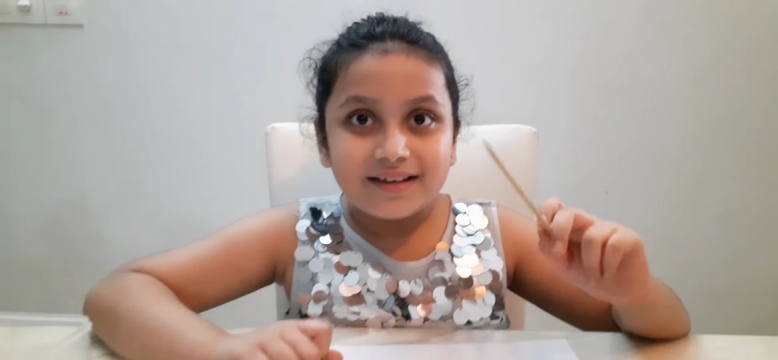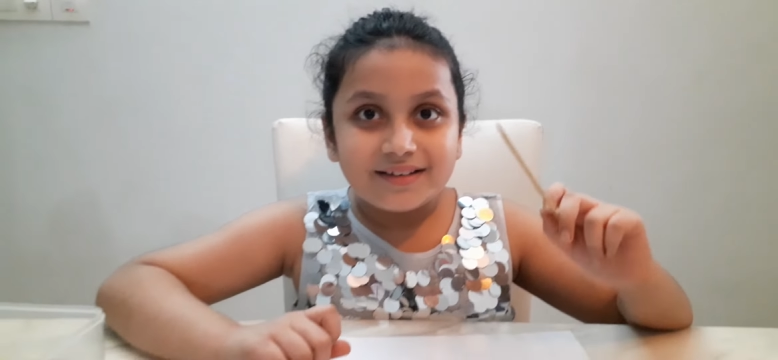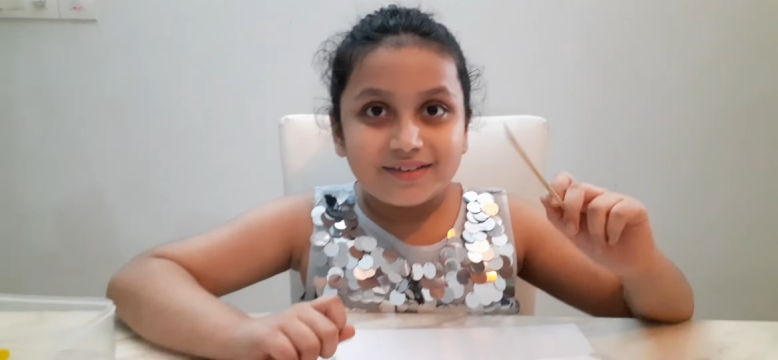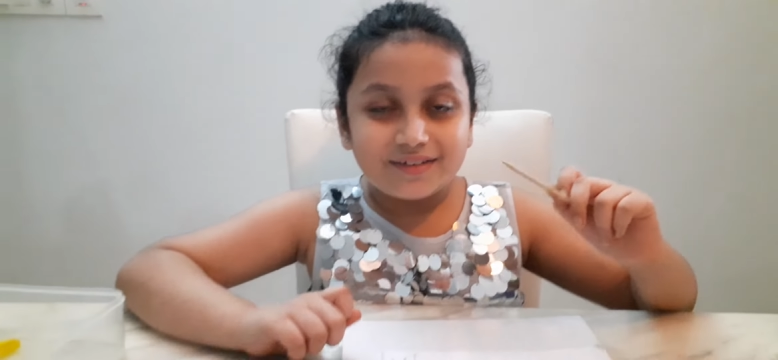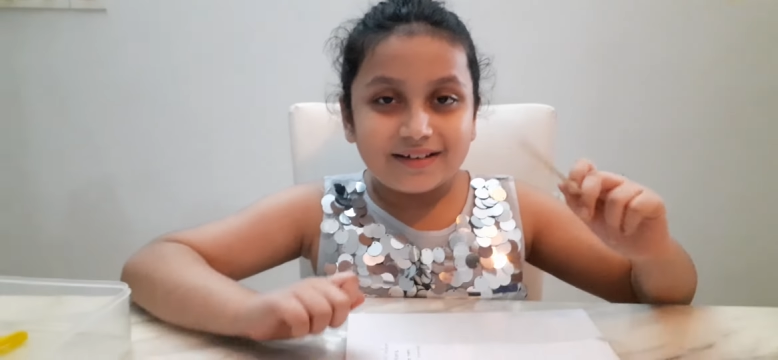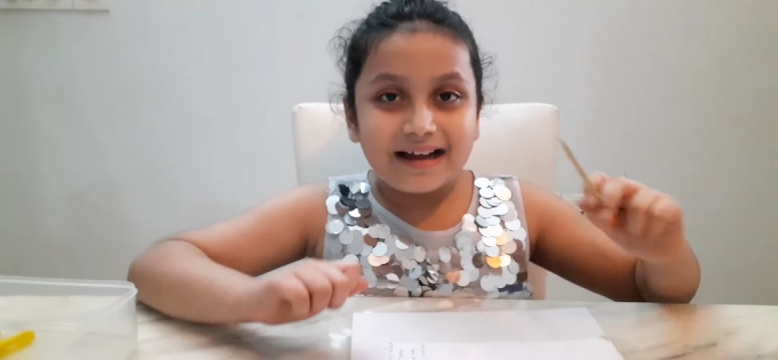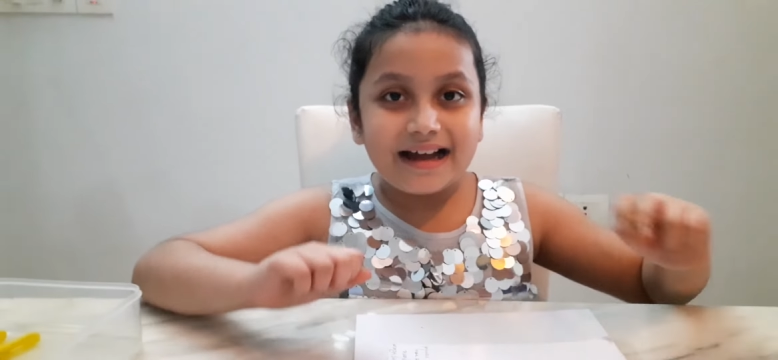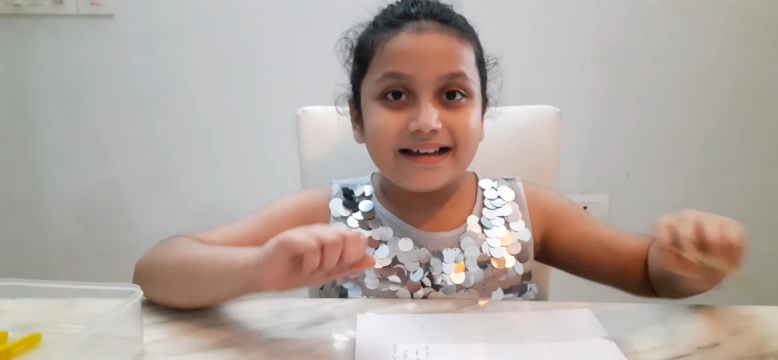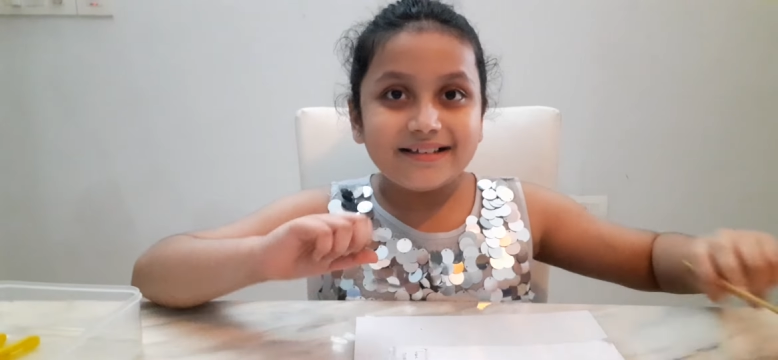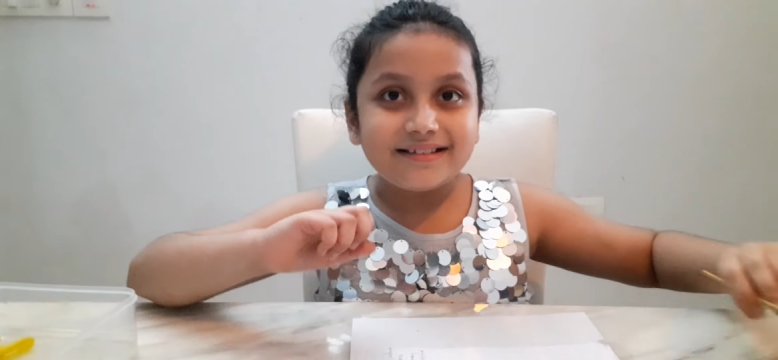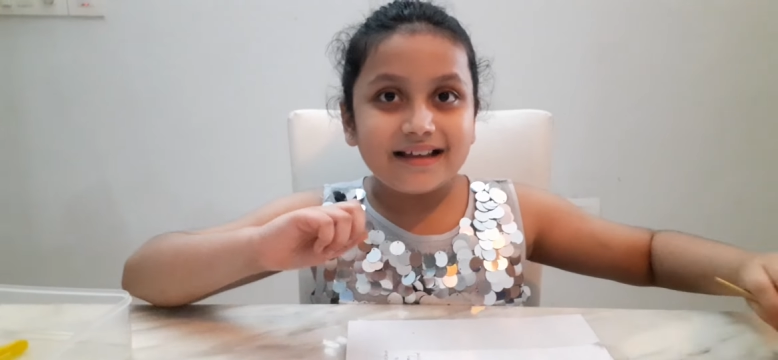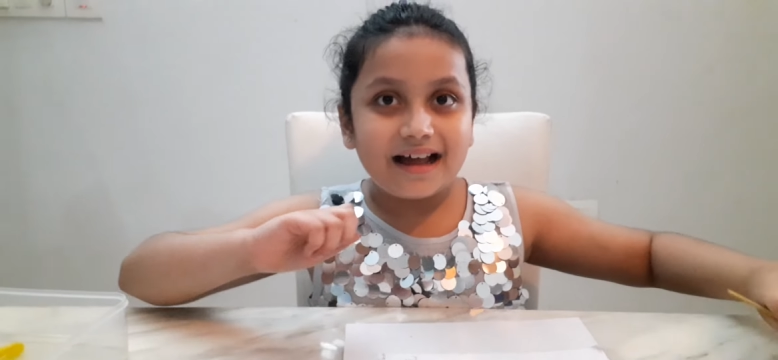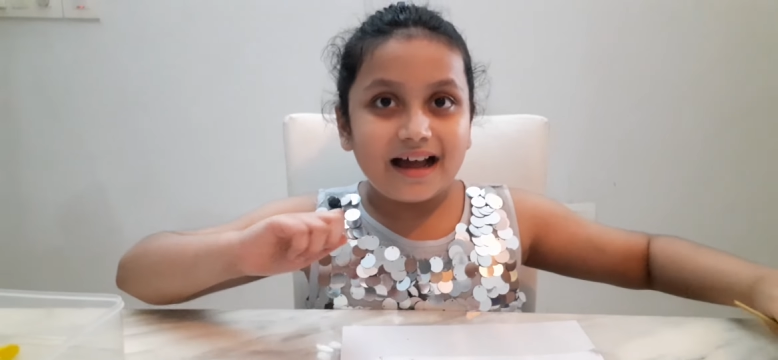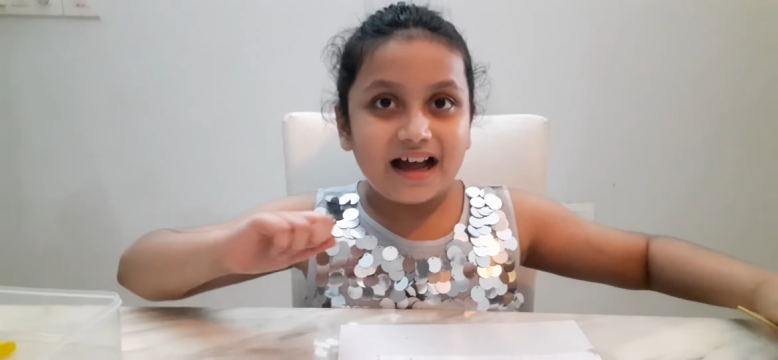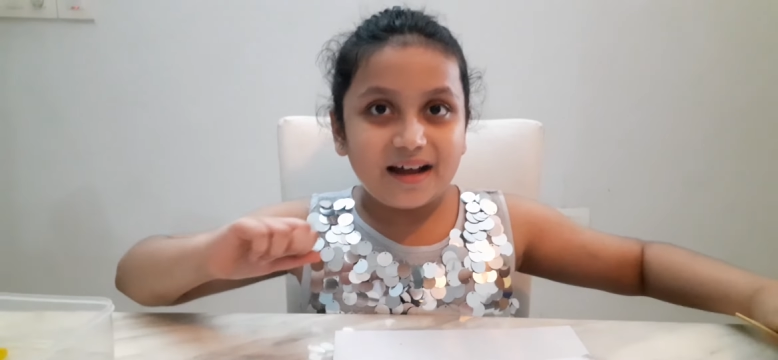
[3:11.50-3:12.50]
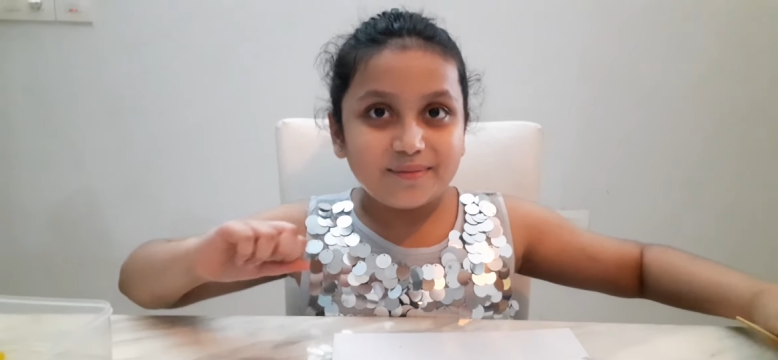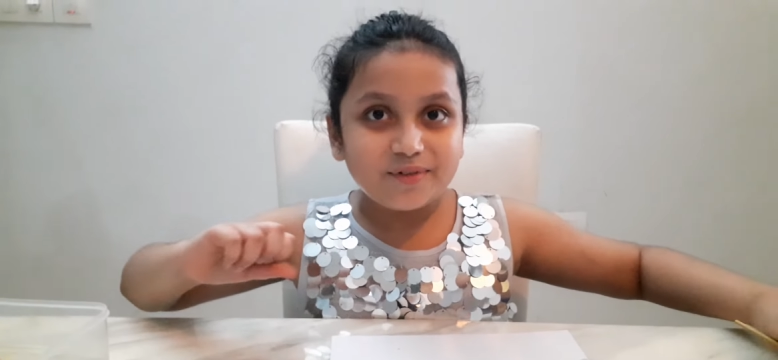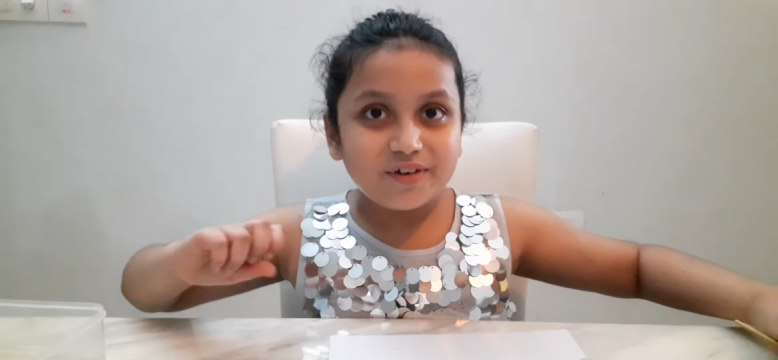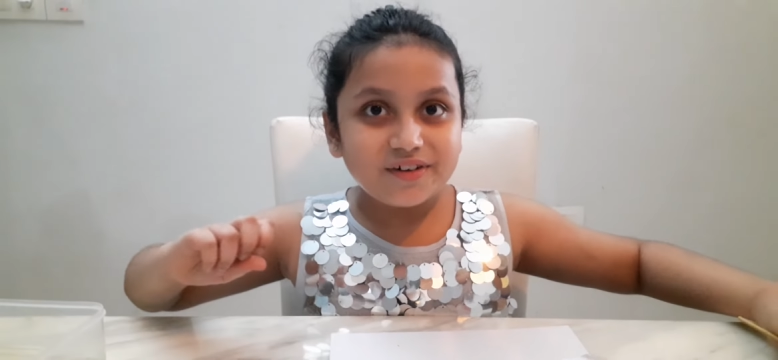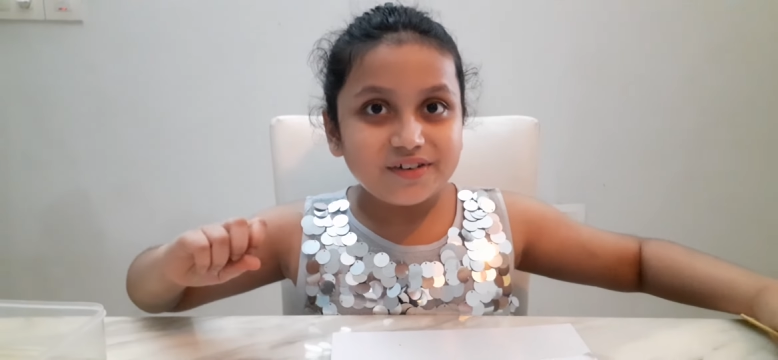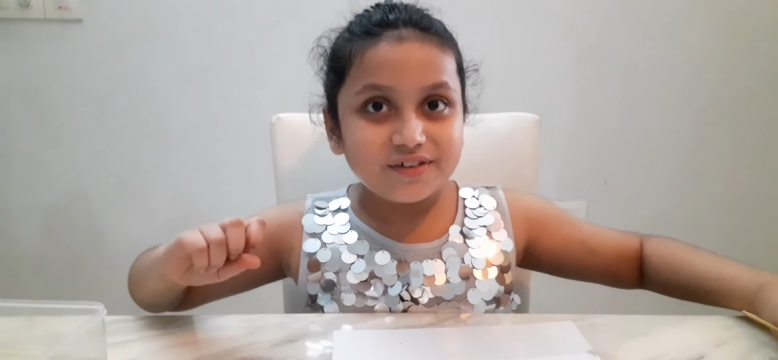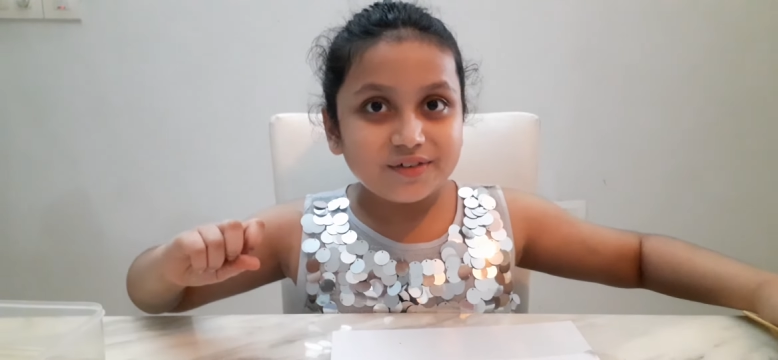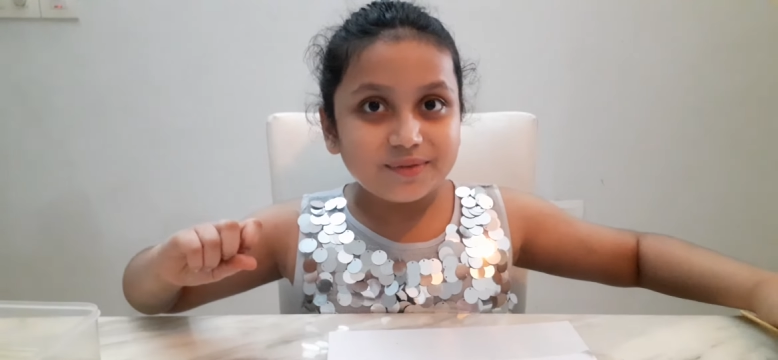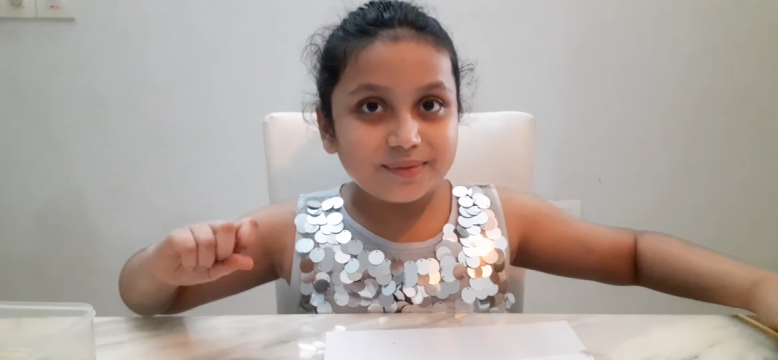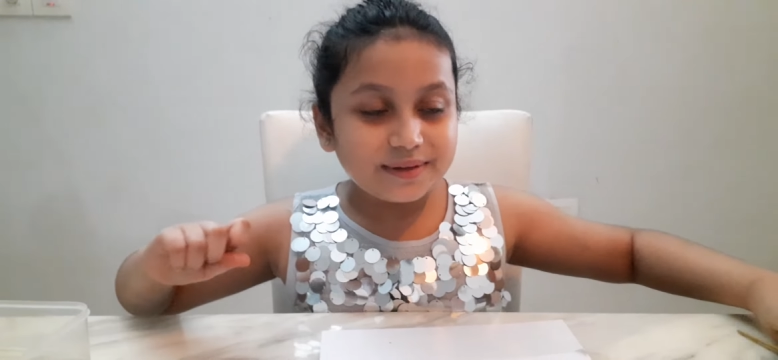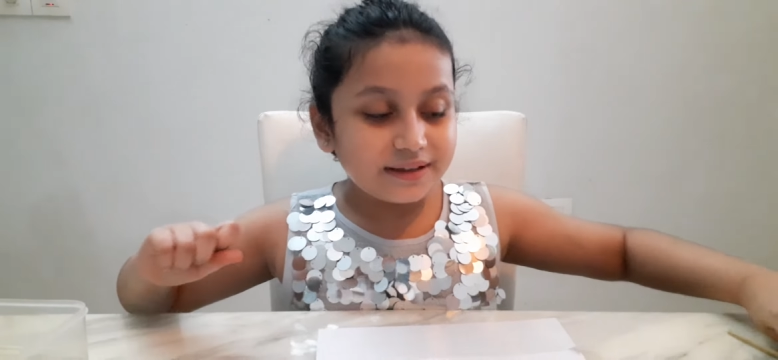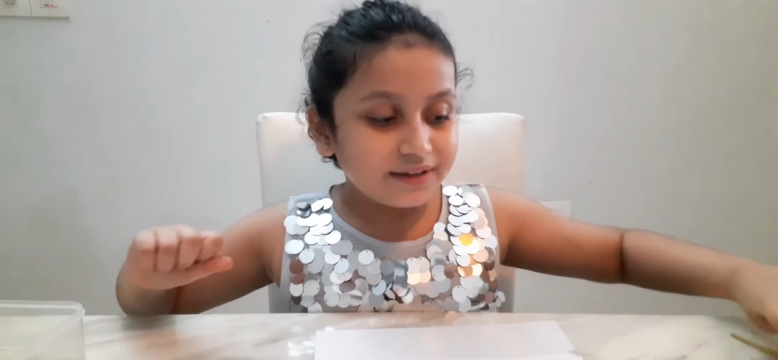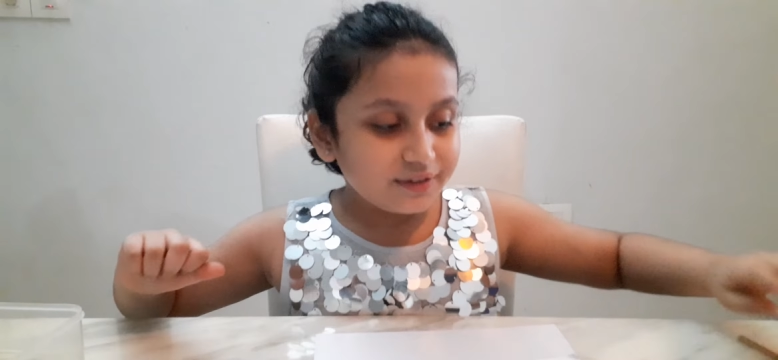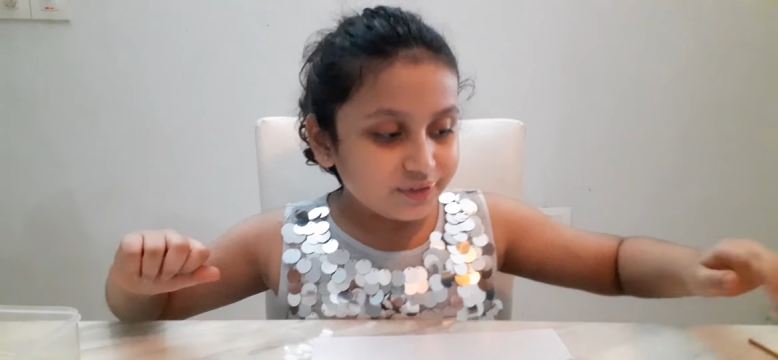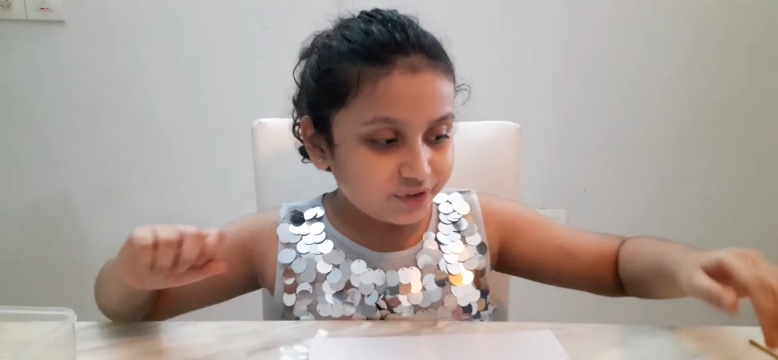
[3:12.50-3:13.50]
So guys, I'm going to
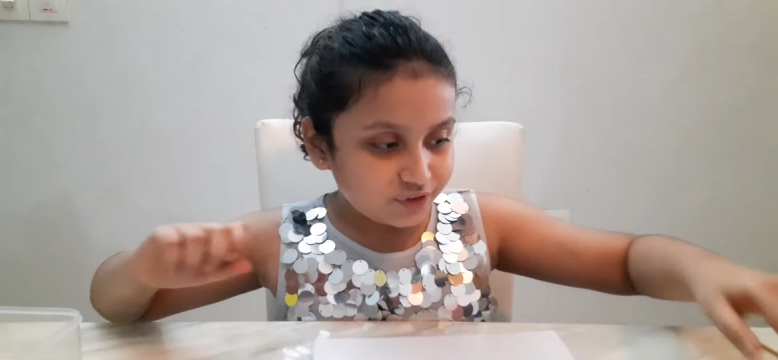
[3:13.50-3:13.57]
be